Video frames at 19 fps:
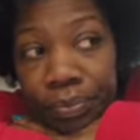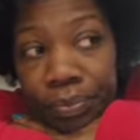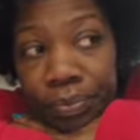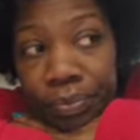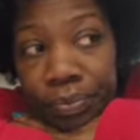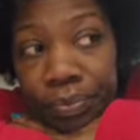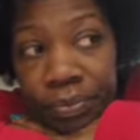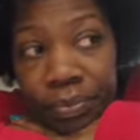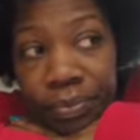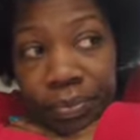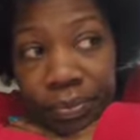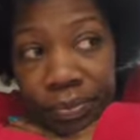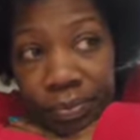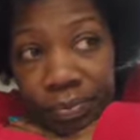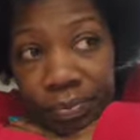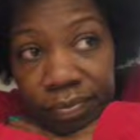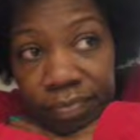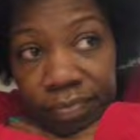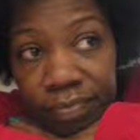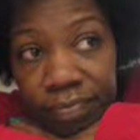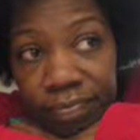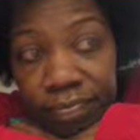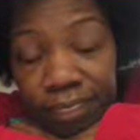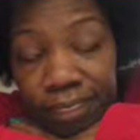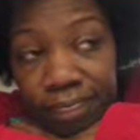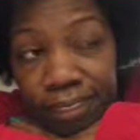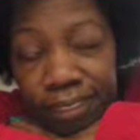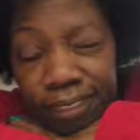
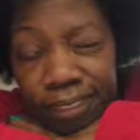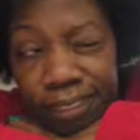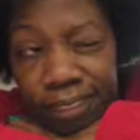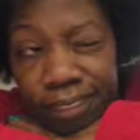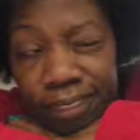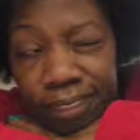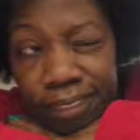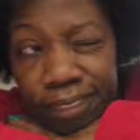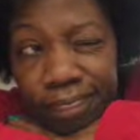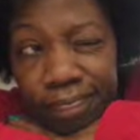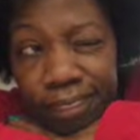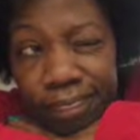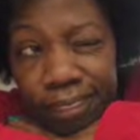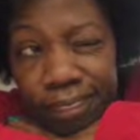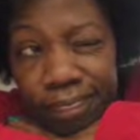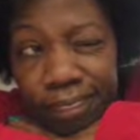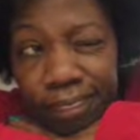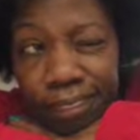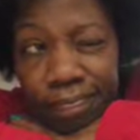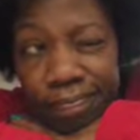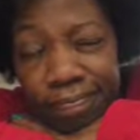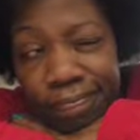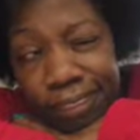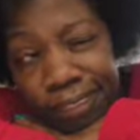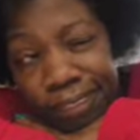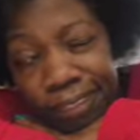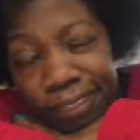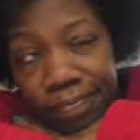
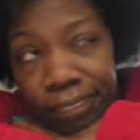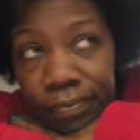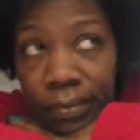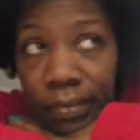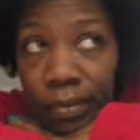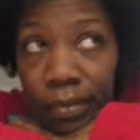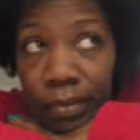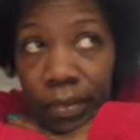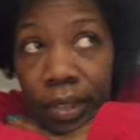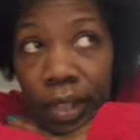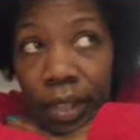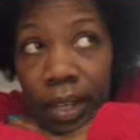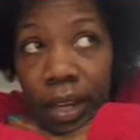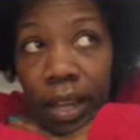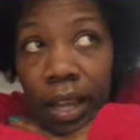Nobody speaks.